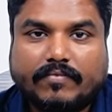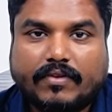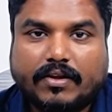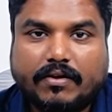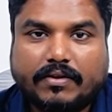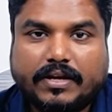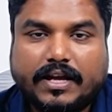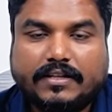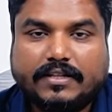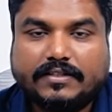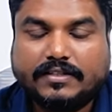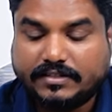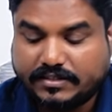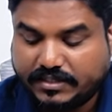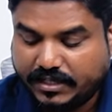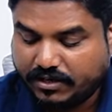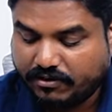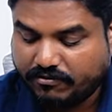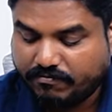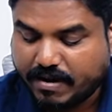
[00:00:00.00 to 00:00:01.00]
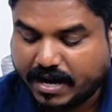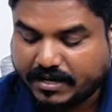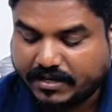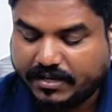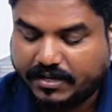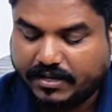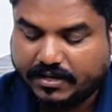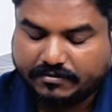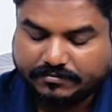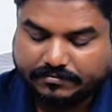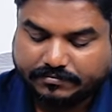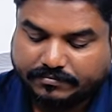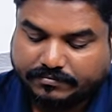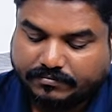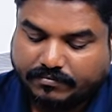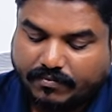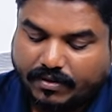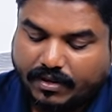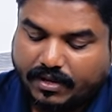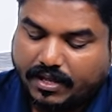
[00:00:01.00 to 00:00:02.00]
Okay, this is gene of bacteria.
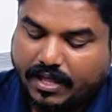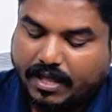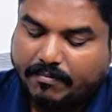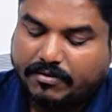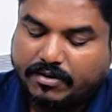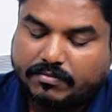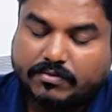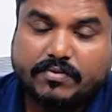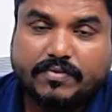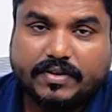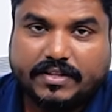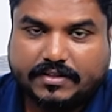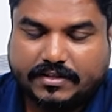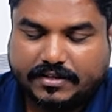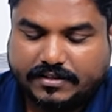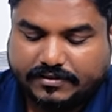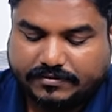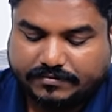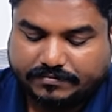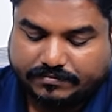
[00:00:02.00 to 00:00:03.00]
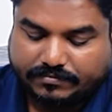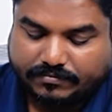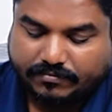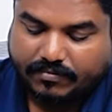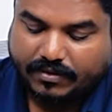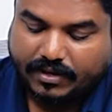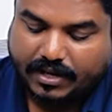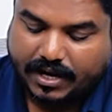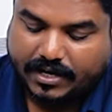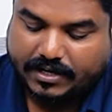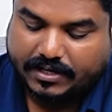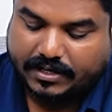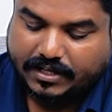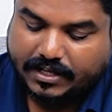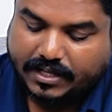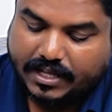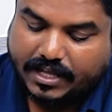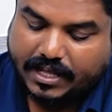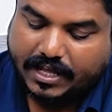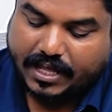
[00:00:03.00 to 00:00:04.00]
I am removing this and
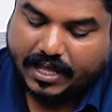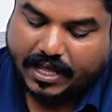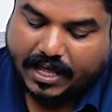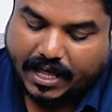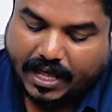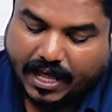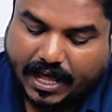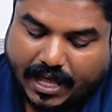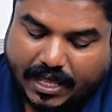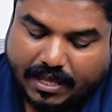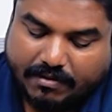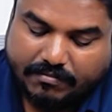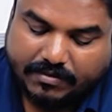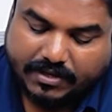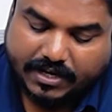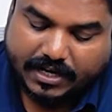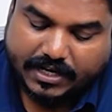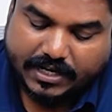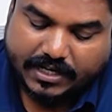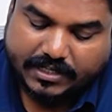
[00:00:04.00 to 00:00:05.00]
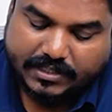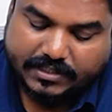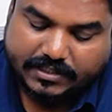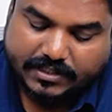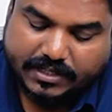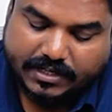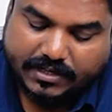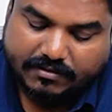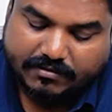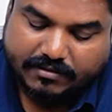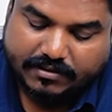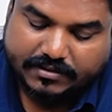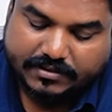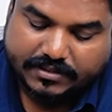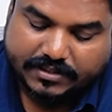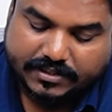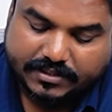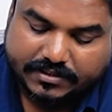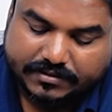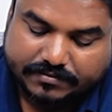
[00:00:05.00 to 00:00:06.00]
I am connecting this
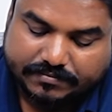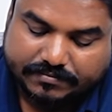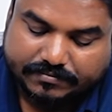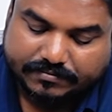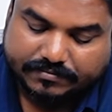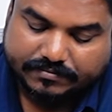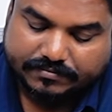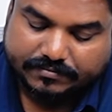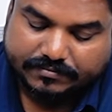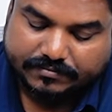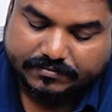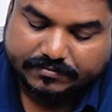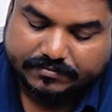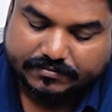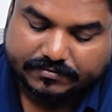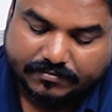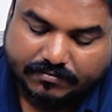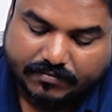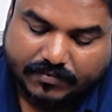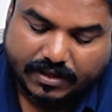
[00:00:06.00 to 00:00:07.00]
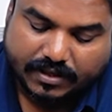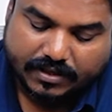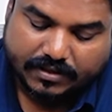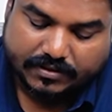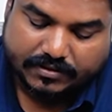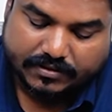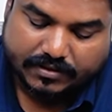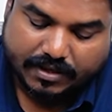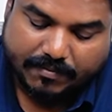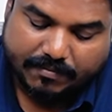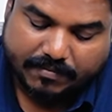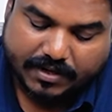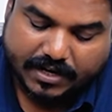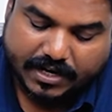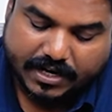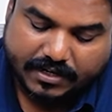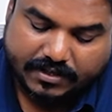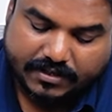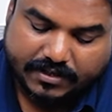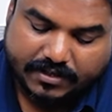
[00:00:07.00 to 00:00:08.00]
here. So I am
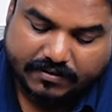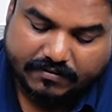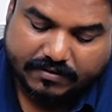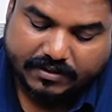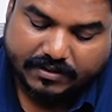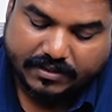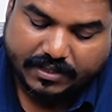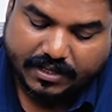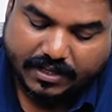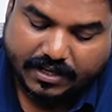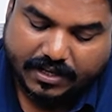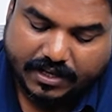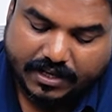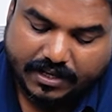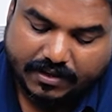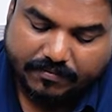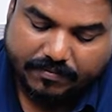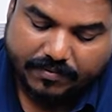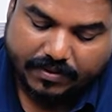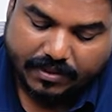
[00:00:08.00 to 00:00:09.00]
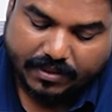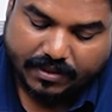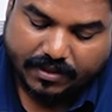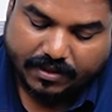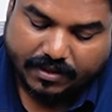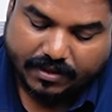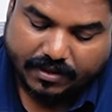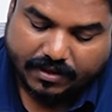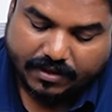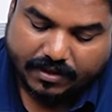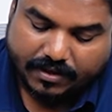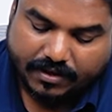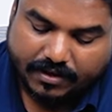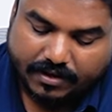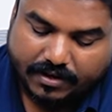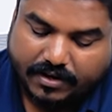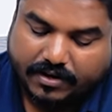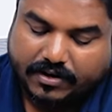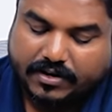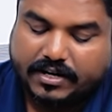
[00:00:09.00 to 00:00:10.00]
connecting with the
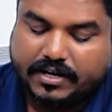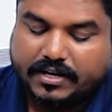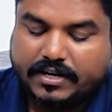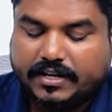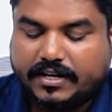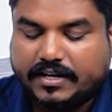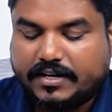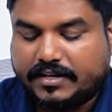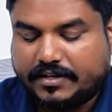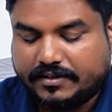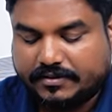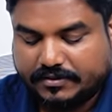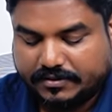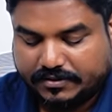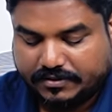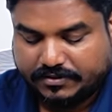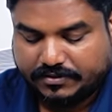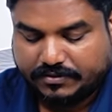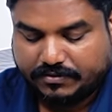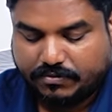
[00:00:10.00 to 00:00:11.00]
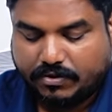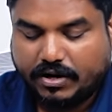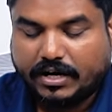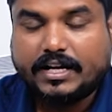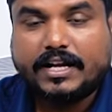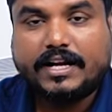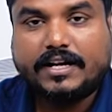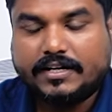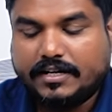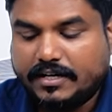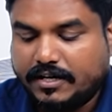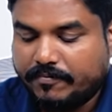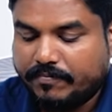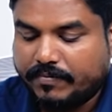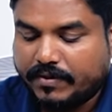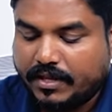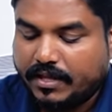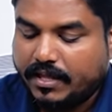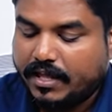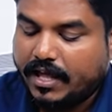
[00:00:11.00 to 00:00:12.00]
regular DNA. So what I
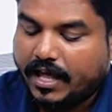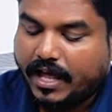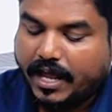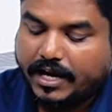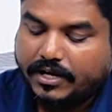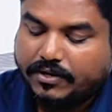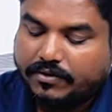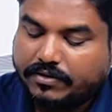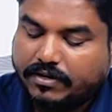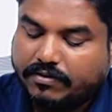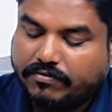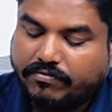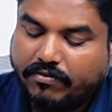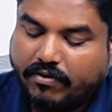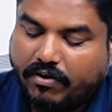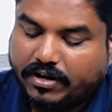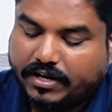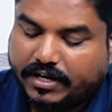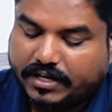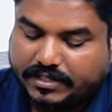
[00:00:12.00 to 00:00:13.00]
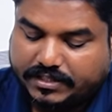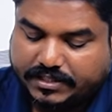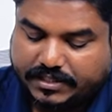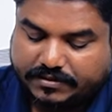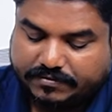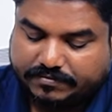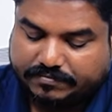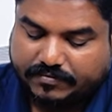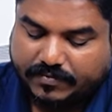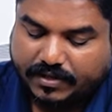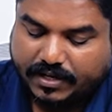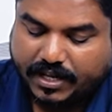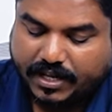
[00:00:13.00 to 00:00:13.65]
did, I took a foreign gene.